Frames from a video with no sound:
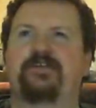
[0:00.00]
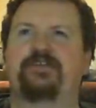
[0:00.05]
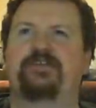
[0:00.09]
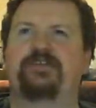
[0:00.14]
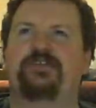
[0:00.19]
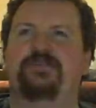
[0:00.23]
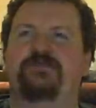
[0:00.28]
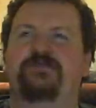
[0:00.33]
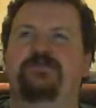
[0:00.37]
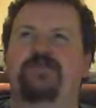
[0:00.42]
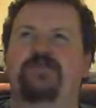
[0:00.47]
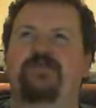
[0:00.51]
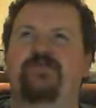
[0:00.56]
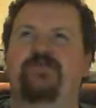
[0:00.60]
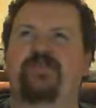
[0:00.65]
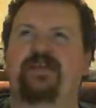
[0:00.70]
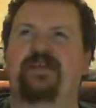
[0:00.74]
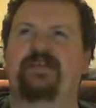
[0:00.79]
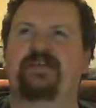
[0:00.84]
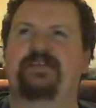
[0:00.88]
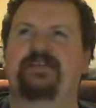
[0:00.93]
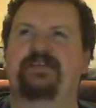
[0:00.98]
tune
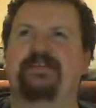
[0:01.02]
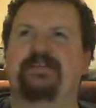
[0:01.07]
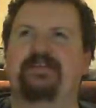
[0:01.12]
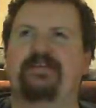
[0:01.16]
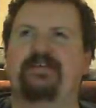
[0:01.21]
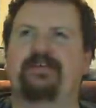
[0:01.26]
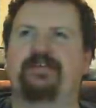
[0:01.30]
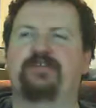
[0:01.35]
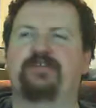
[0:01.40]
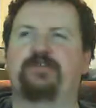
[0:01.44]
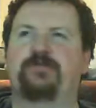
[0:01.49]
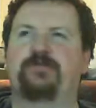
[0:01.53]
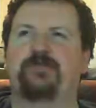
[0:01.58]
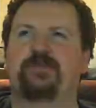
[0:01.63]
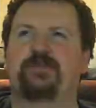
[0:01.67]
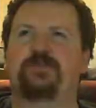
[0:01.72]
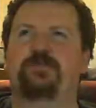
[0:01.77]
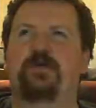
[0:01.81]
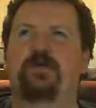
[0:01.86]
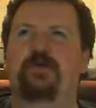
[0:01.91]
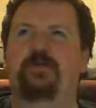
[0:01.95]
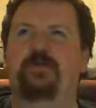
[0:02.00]
events like this one a
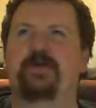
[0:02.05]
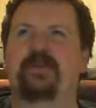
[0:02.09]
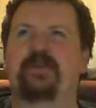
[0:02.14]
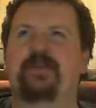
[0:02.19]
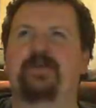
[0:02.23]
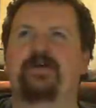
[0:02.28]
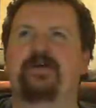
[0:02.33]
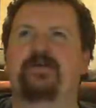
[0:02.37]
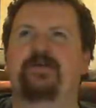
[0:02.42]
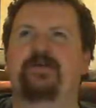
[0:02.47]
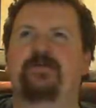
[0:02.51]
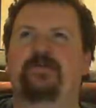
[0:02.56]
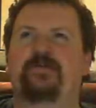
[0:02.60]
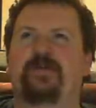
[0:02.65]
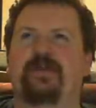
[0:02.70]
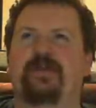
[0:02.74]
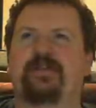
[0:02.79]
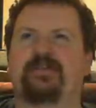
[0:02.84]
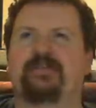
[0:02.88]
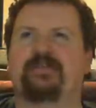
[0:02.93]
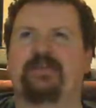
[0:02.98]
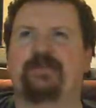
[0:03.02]
small bit, but
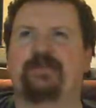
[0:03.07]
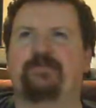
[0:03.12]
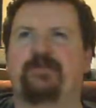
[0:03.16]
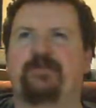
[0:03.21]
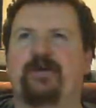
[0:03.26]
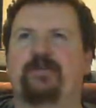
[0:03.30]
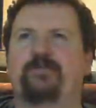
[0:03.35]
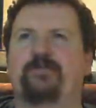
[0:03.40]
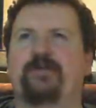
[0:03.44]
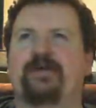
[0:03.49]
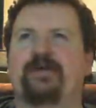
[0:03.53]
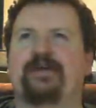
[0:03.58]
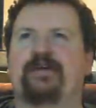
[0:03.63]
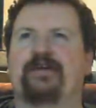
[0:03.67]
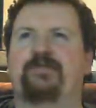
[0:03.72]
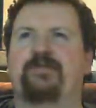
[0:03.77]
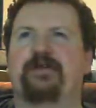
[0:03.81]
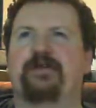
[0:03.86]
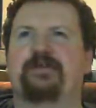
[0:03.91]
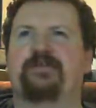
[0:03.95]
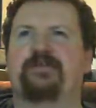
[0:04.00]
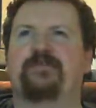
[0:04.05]
at the same time, like, it
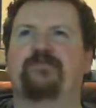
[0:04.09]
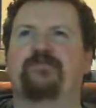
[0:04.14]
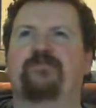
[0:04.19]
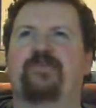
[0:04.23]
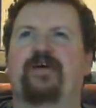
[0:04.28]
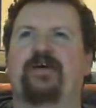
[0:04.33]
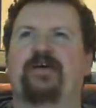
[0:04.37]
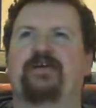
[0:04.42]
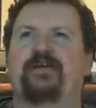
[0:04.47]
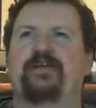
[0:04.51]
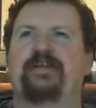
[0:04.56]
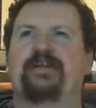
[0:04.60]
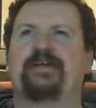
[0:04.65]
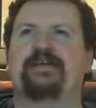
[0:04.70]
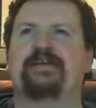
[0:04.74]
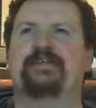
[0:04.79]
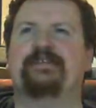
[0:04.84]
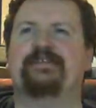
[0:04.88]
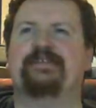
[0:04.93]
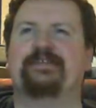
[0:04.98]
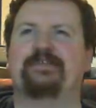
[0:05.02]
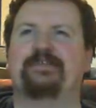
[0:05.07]
makes them far
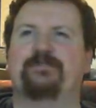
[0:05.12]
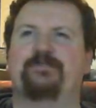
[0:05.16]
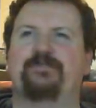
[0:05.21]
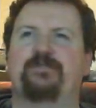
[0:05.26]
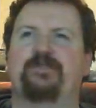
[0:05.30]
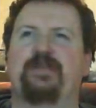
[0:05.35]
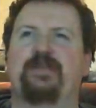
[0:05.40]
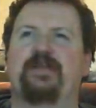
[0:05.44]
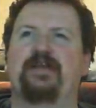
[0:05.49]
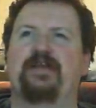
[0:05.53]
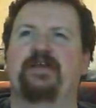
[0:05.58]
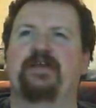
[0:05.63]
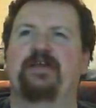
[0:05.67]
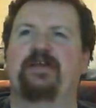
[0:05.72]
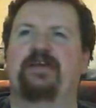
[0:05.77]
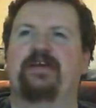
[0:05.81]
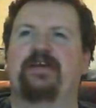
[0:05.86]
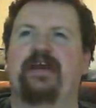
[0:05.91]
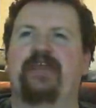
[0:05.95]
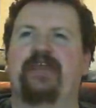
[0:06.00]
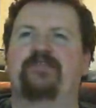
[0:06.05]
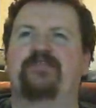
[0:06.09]
less
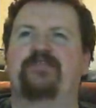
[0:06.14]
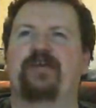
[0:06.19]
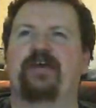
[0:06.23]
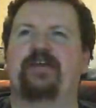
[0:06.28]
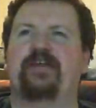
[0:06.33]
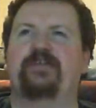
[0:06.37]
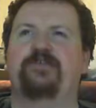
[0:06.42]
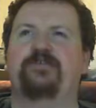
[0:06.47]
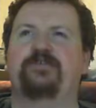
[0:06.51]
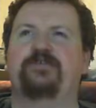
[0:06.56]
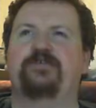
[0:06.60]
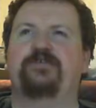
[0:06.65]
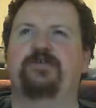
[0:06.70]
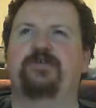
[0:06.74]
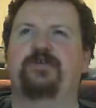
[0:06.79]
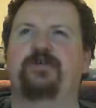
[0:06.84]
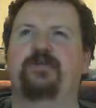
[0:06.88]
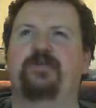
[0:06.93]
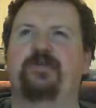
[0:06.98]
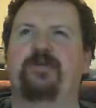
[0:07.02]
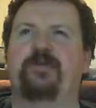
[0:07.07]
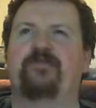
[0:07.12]
kind of
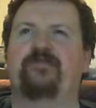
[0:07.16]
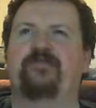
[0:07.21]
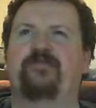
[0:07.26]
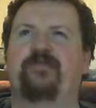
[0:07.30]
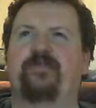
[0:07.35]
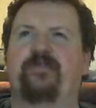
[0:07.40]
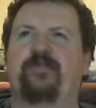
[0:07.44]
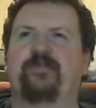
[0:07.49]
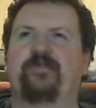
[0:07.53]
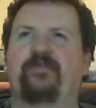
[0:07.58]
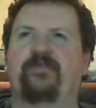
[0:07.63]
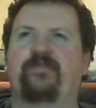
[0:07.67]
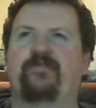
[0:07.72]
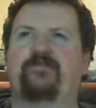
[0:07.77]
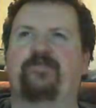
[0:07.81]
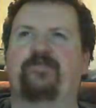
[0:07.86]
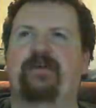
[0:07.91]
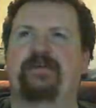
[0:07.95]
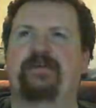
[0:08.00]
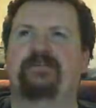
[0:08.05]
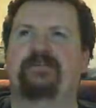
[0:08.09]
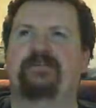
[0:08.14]
enjoyable for
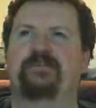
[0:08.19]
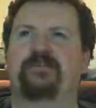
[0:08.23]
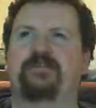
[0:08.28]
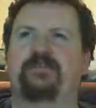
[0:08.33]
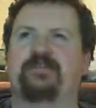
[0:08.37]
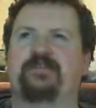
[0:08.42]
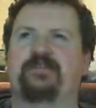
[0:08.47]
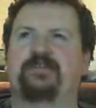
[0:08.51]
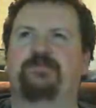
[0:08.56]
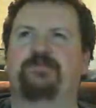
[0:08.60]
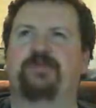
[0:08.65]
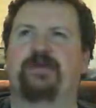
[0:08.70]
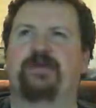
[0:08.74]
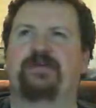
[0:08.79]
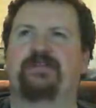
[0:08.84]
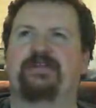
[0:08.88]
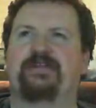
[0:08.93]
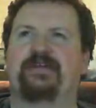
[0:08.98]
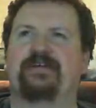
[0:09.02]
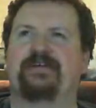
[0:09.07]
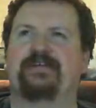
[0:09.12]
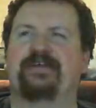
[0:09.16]
racers,
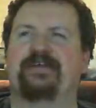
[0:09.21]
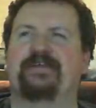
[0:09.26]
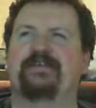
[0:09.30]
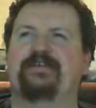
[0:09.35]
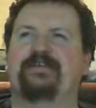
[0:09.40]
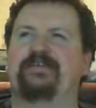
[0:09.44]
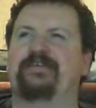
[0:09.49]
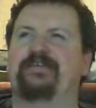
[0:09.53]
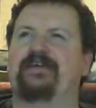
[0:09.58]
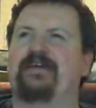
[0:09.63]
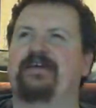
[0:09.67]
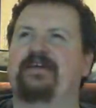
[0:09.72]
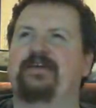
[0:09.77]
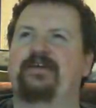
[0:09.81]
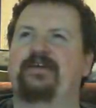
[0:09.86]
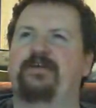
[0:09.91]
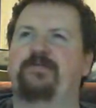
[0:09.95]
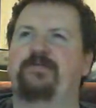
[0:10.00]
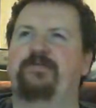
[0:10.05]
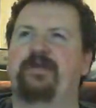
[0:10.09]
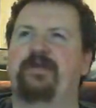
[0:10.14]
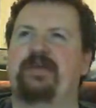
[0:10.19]
because like I said, there's
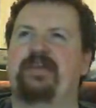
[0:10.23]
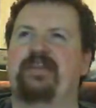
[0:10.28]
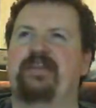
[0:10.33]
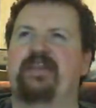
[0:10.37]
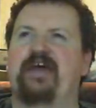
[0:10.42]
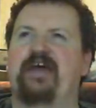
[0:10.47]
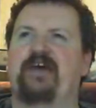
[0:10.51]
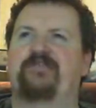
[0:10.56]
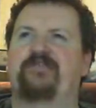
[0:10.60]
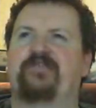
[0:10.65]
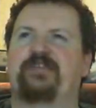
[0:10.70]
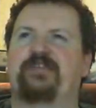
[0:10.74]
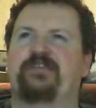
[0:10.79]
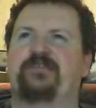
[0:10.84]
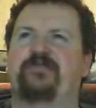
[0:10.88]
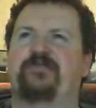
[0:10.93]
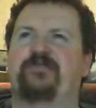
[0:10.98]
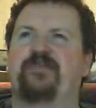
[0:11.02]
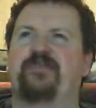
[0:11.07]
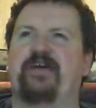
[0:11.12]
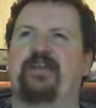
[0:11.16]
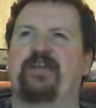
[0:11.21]
been events that
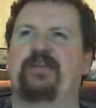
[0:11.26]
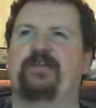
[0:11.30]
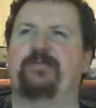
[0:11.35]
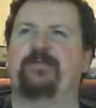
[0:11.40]
we've had in